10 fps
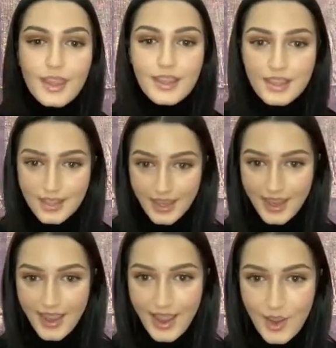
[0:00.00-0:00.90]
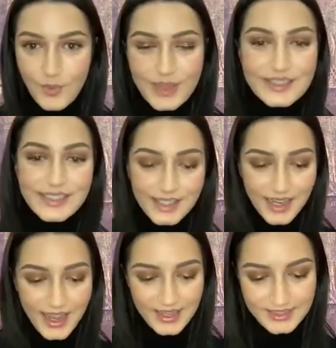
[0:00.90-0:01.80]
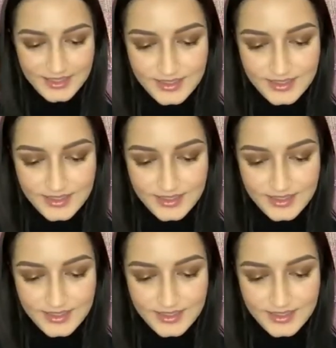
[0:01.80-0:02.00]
Yay, we did it!